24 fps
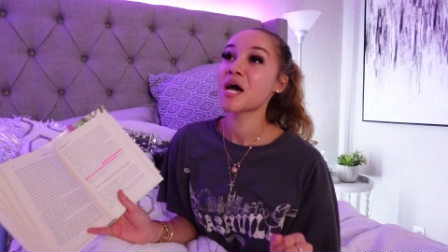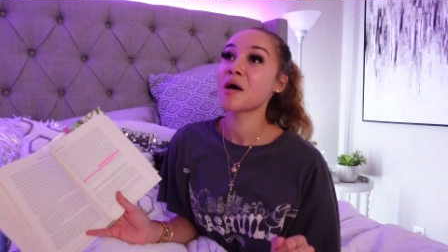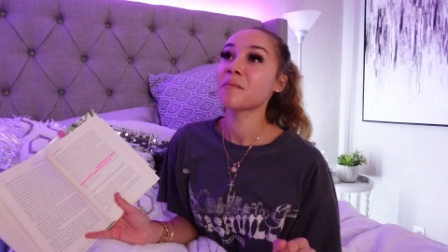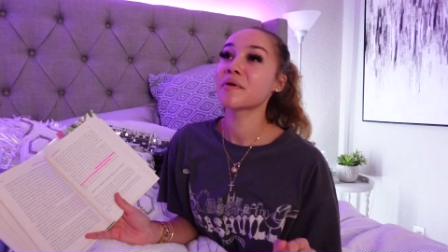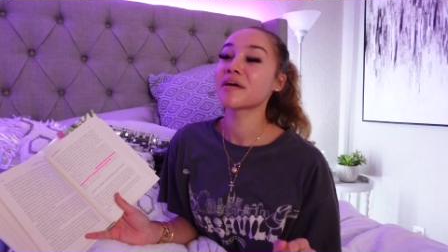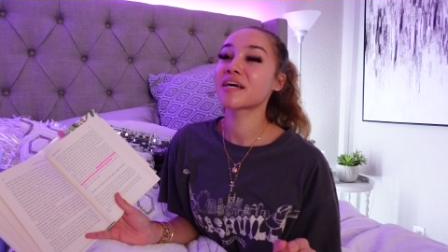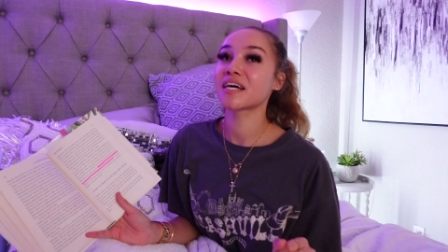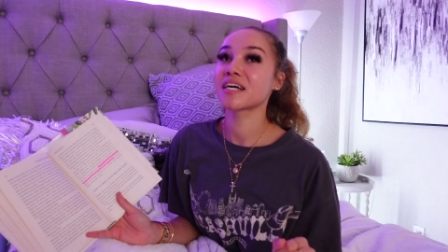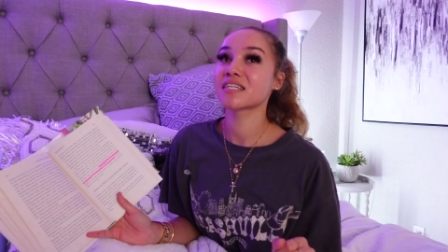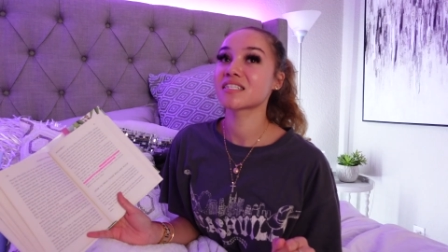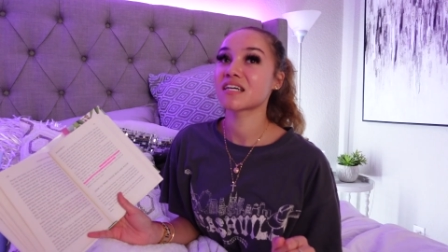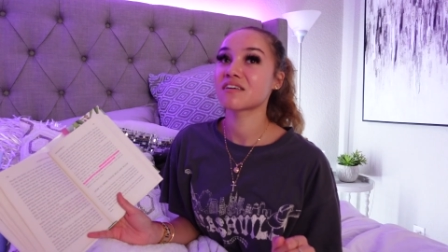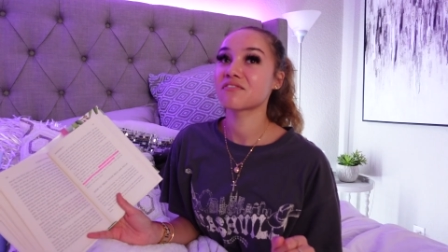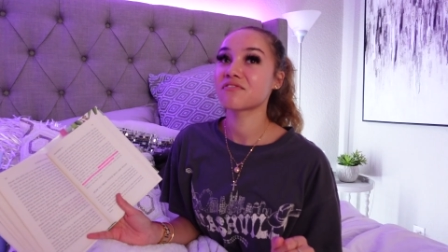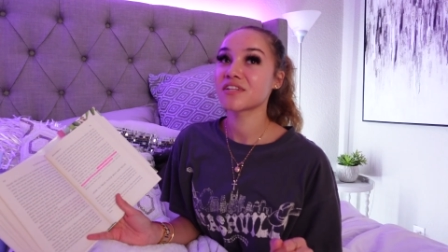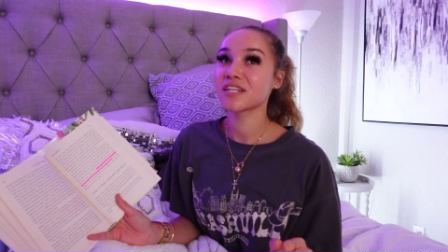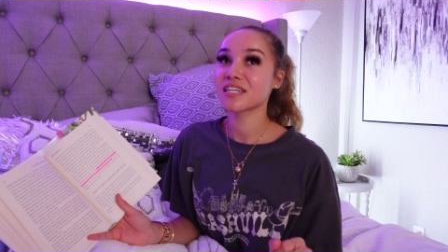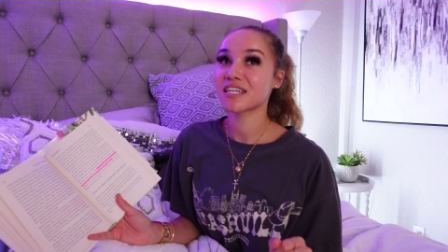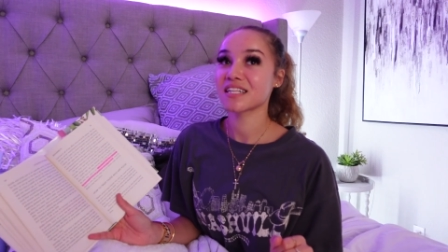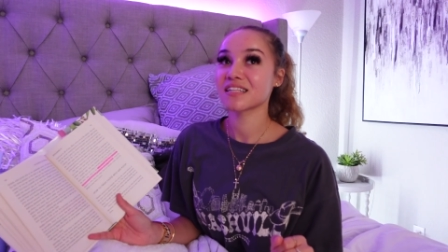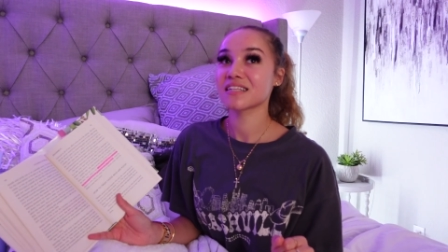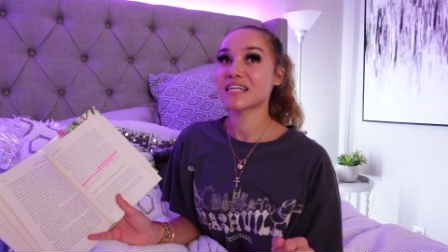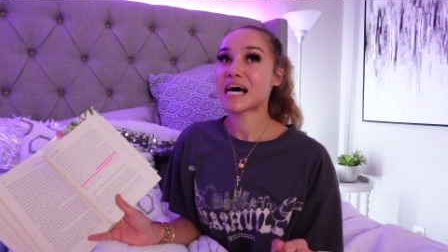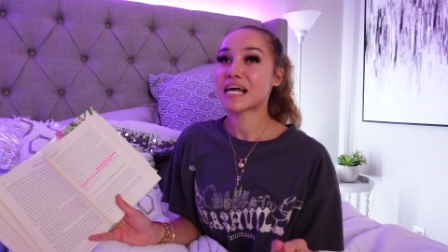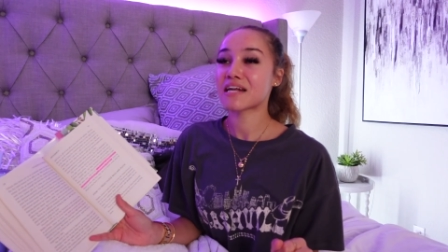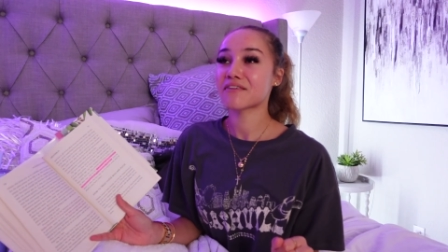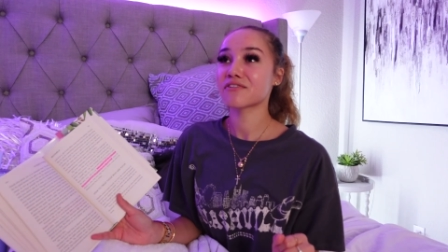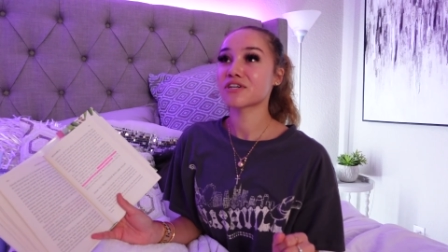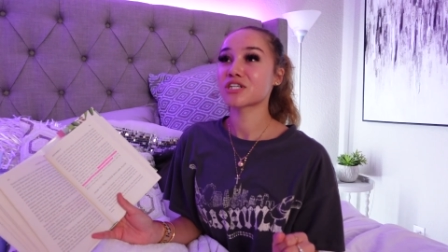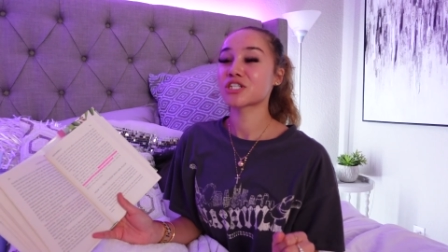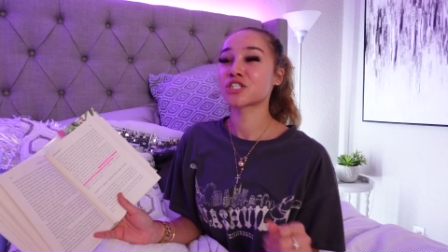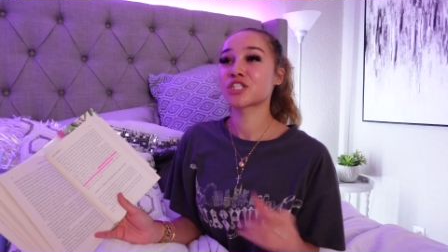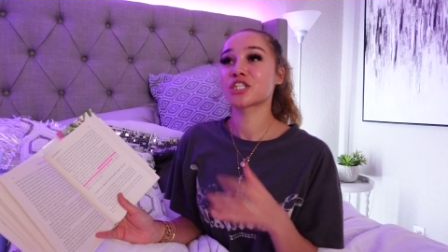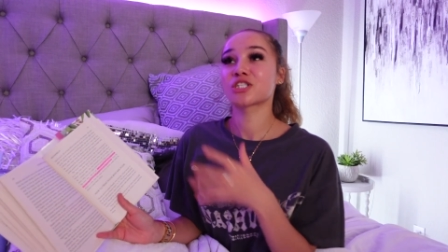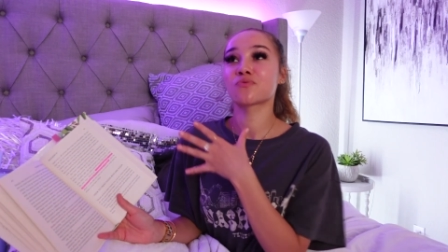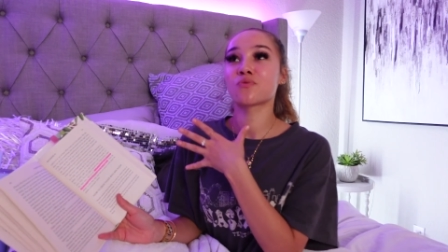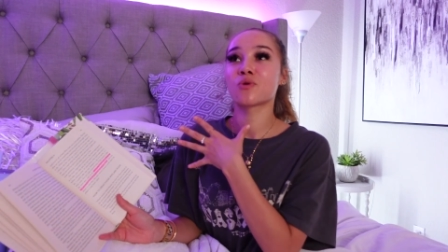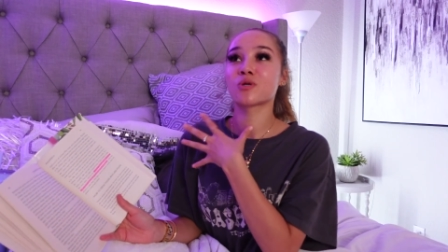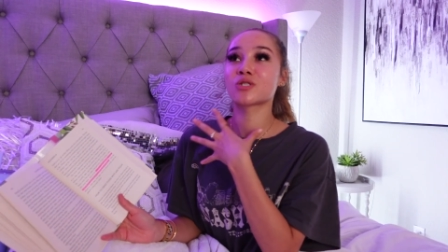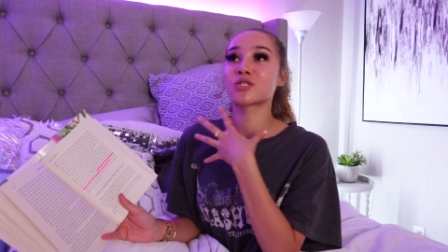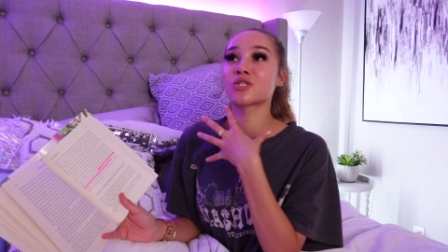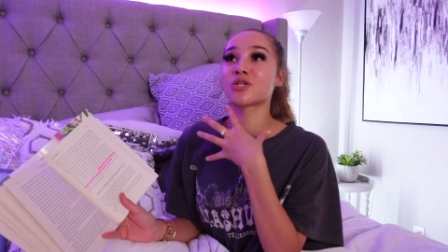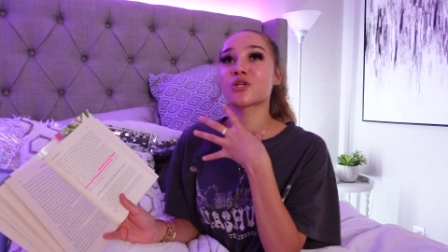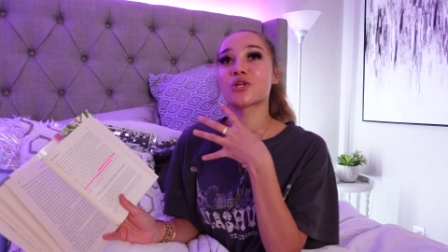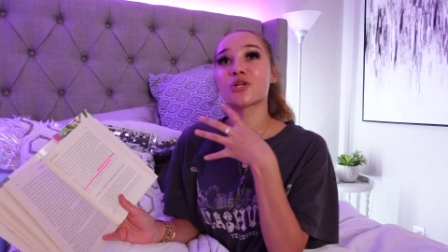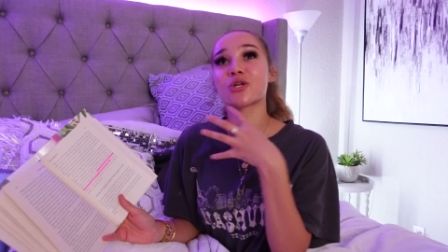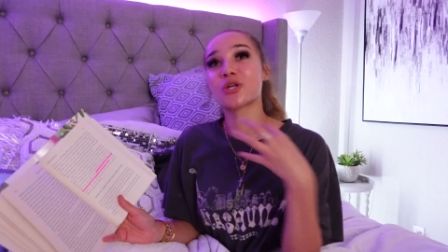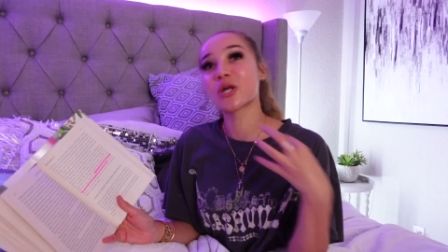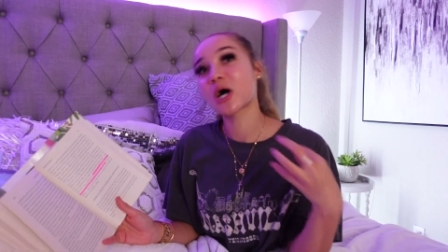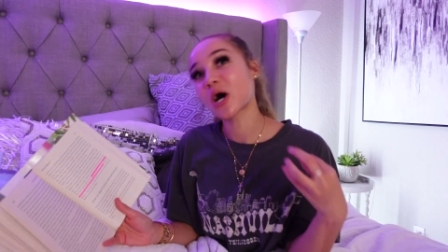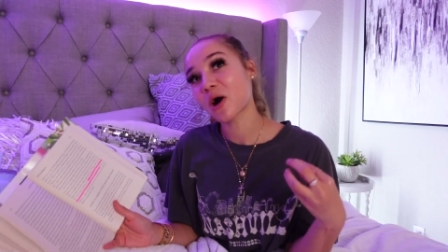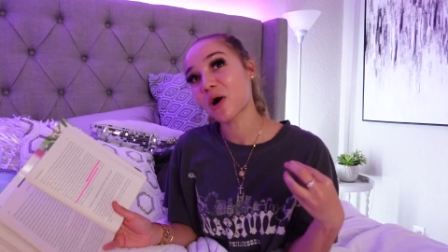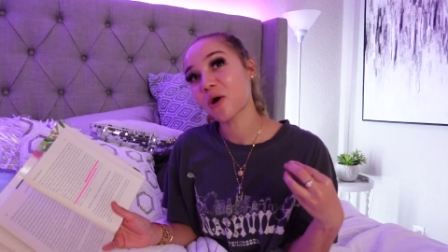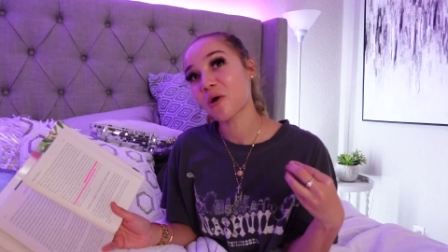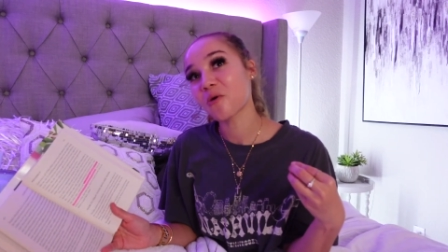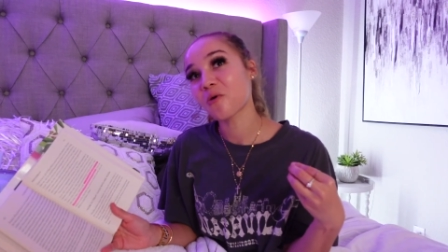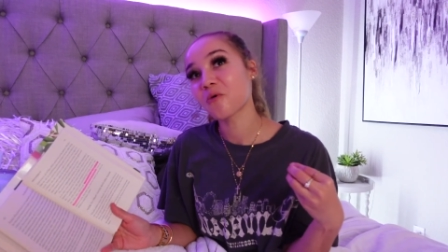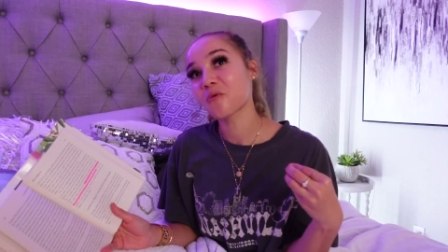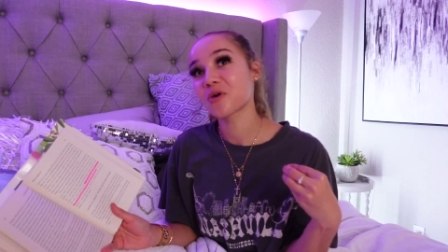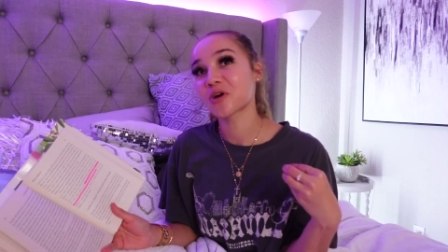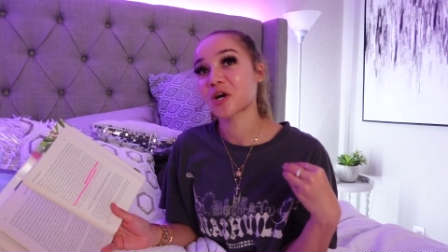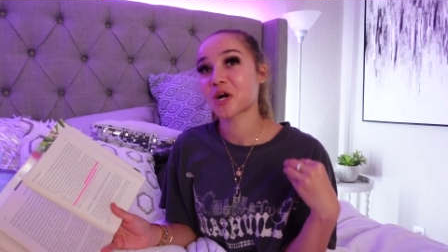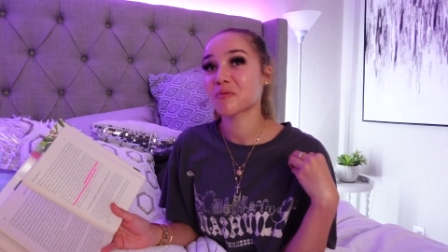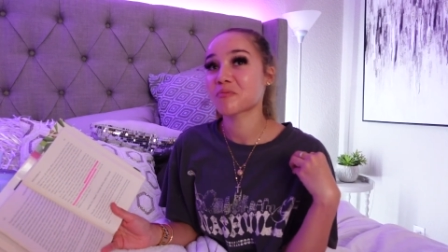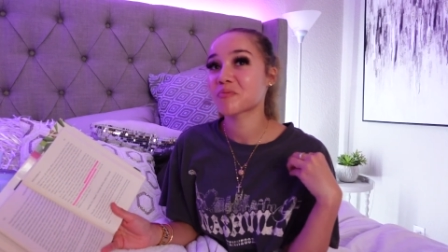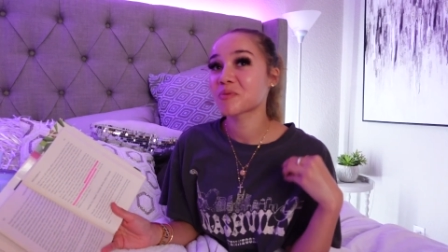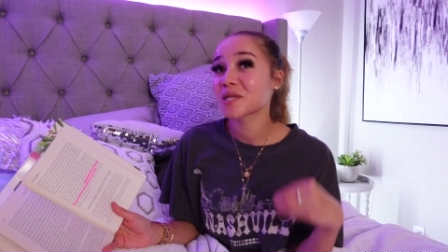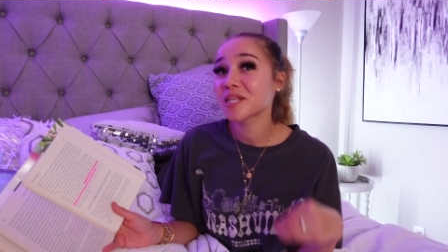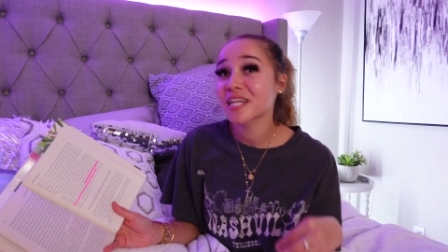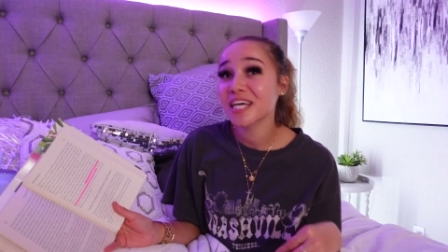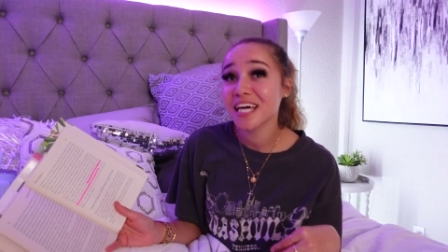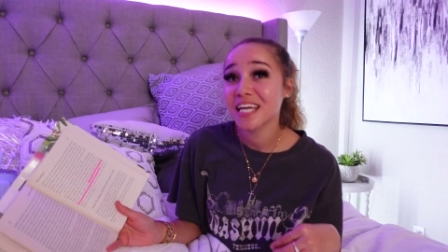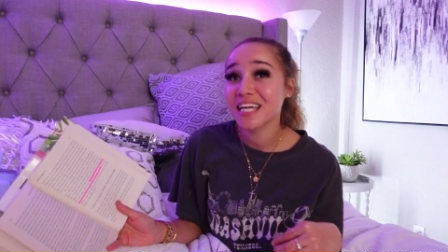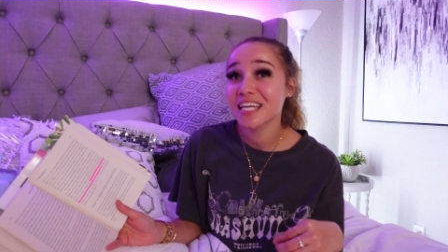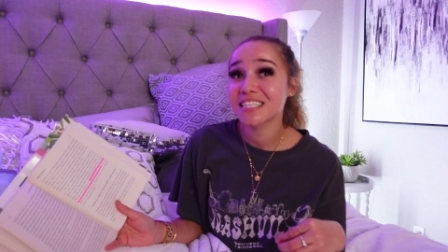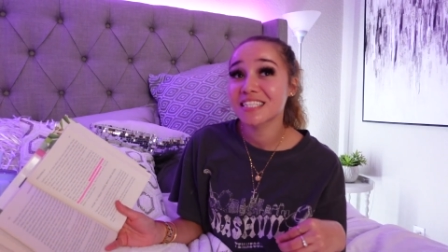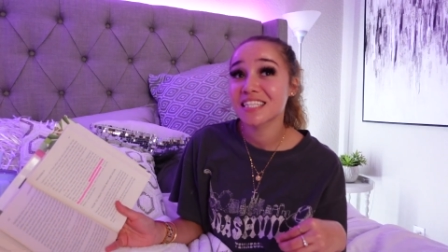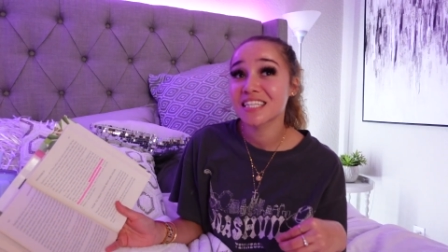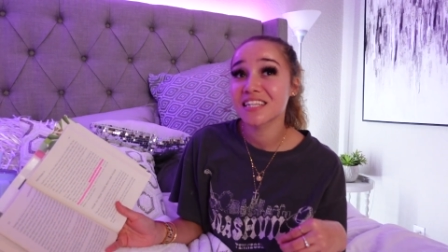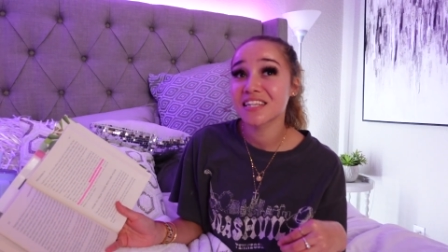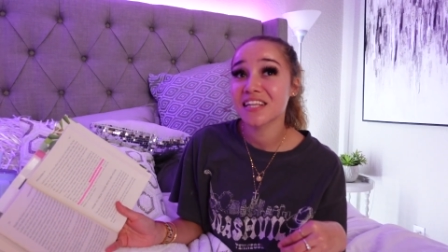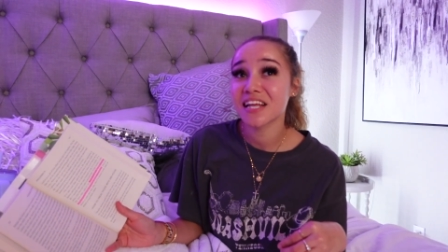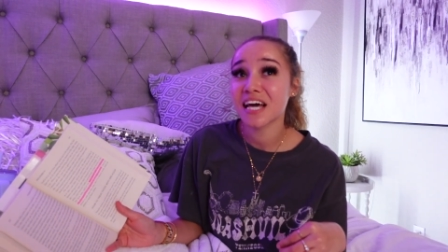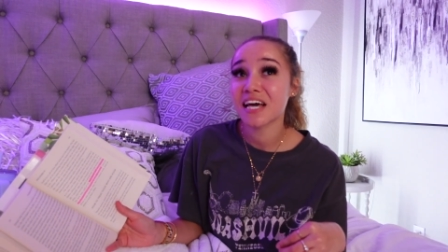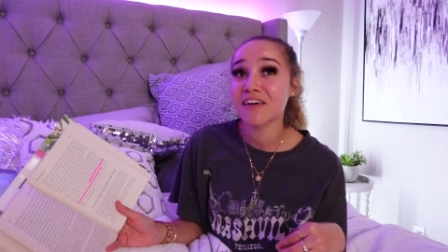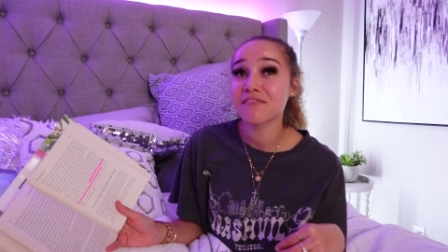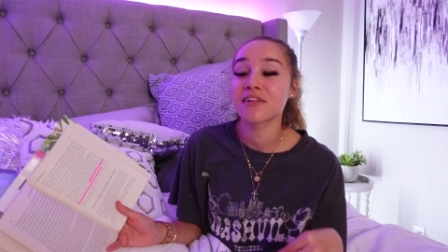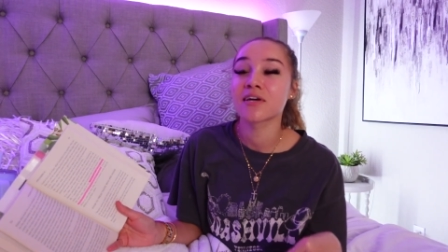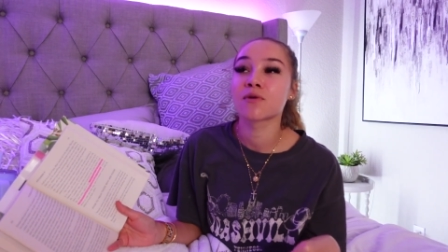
because I feel like a lot of us just want to know what our plan is in life,